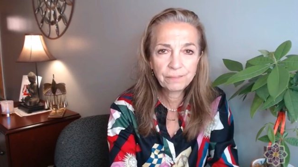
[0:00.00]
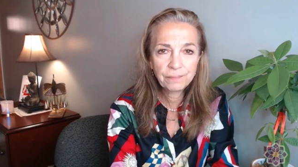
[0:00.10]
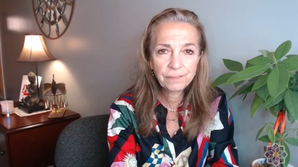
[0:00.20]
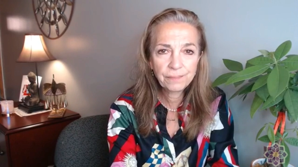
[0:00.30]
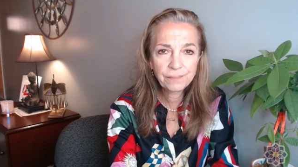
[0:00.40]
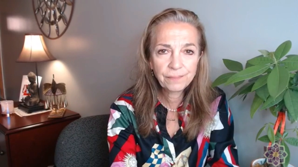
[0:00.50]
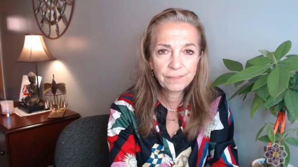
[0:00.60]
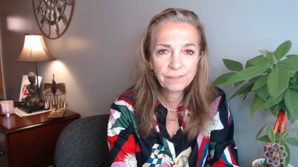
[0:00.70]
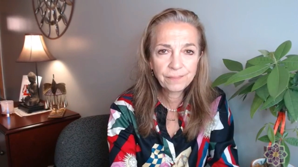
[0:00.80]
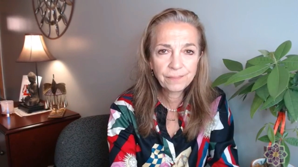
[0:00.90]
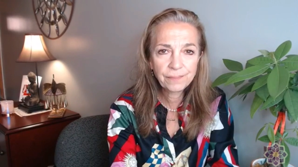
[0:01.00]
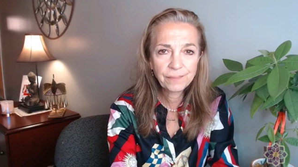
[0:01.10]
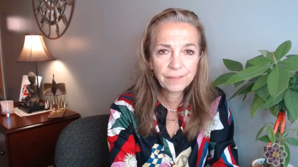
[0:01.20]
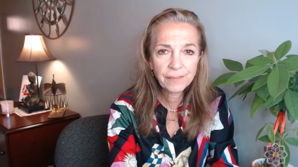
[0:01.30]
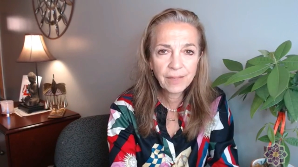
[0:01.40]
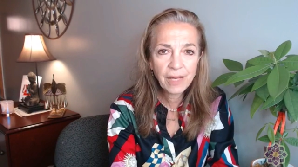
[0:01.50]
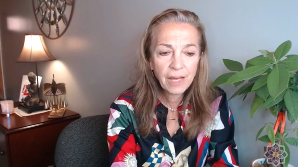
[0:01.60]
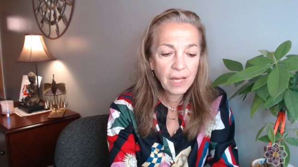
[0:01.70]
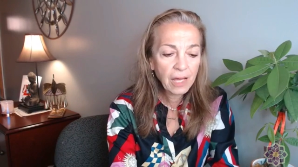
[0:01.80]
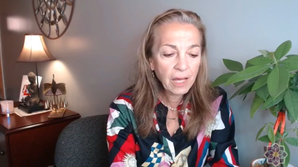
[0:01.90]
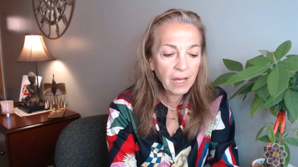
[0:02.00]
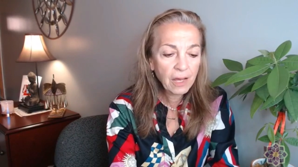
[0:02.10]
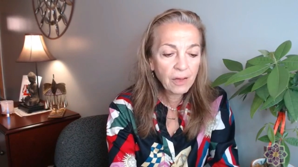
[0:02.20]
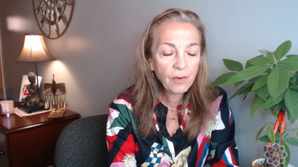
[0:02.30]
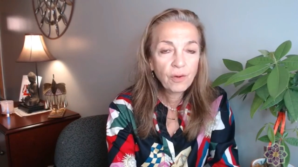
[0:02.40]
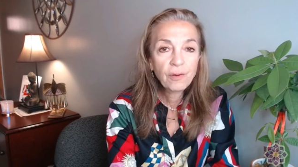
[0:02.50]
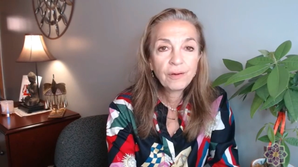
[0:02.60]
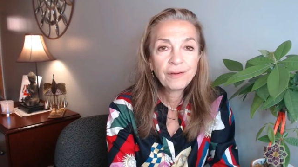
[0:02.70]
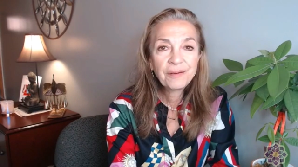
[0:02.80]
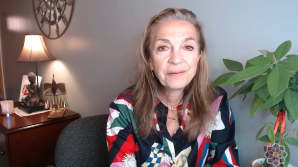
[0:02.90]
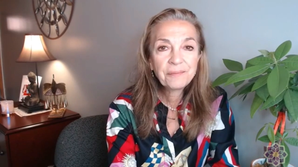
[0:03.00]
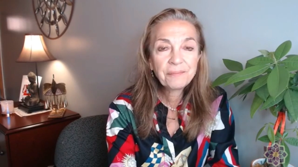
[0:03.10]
(no one is talking)